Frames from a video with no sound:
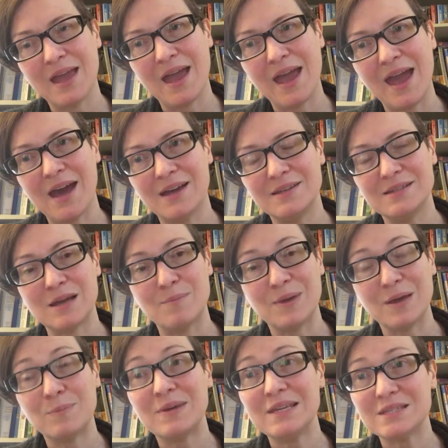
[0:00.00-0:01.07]
And a
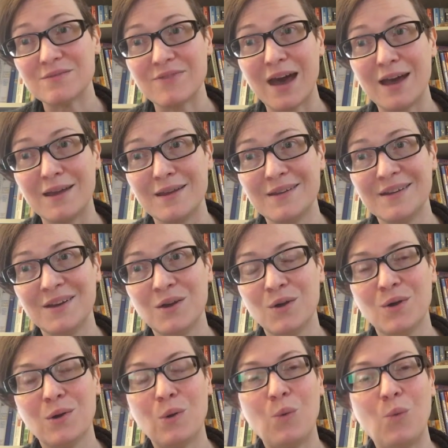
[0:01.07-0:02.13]
big piece of that
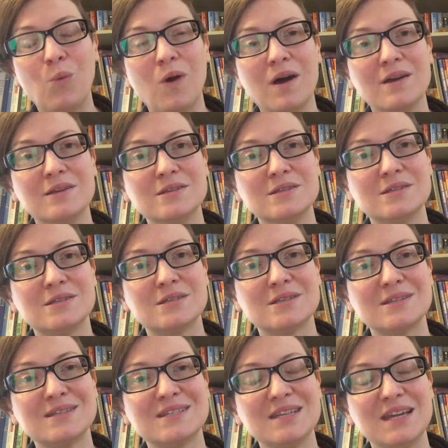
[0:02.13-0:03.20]
was
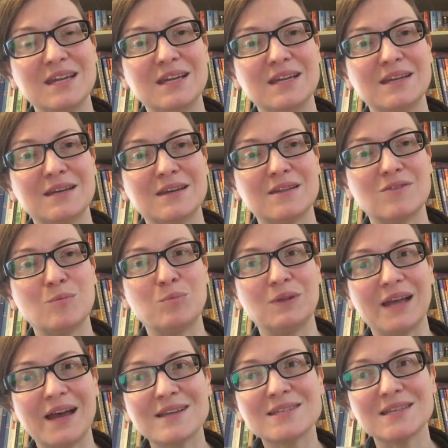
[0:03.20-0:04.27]
seeing the
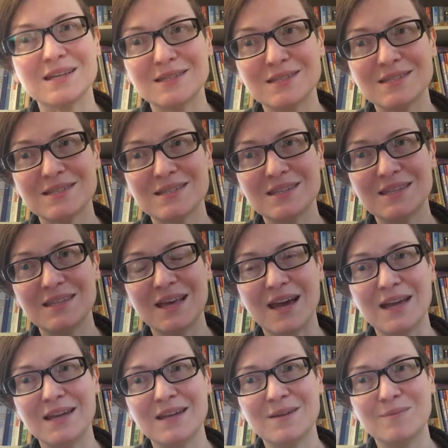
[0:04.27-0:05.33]
blessings
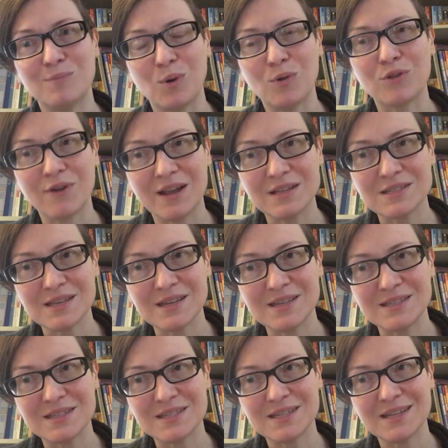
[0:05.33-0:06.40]
that both
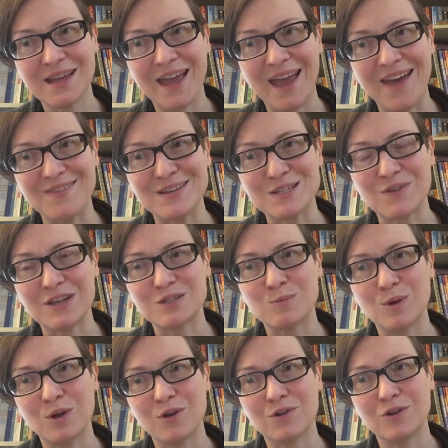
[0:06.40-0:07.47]
Craigslist and these
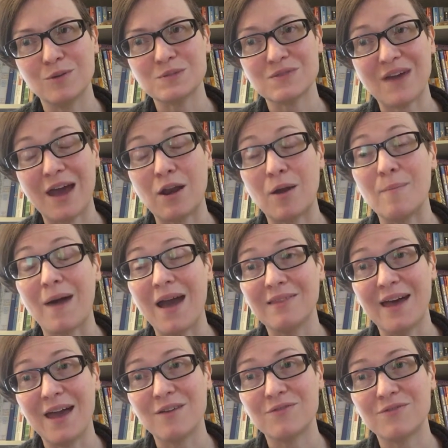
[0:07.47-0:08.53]
Facebook groups have had on my
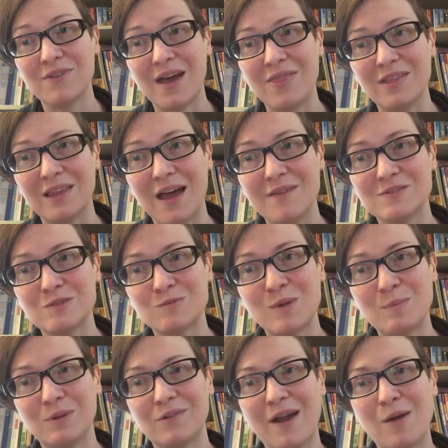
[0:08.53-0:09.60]
life and the lives of
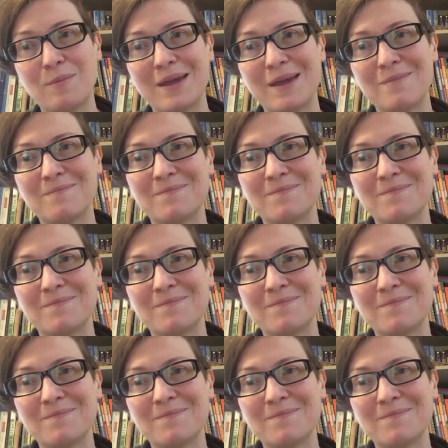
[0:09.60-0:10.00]
people around me.